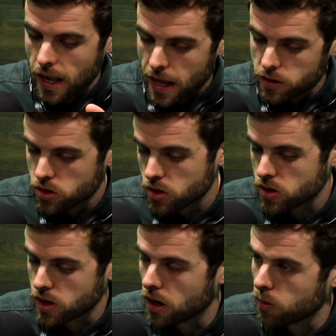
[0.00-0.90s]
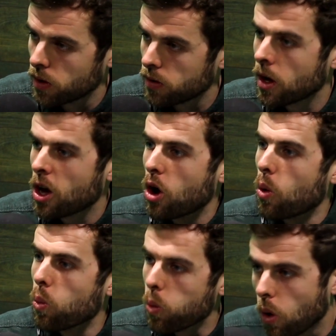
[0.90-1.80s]
let's just start with,
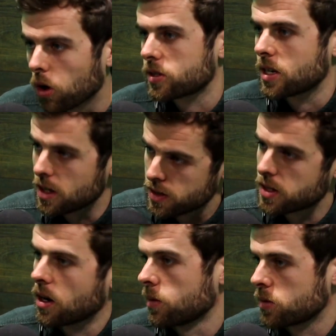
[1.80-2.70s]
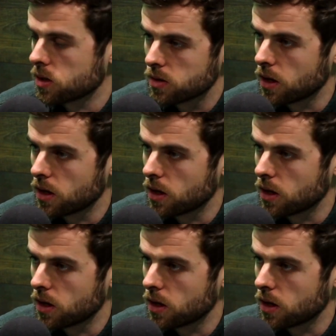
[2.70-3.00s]
what is type 2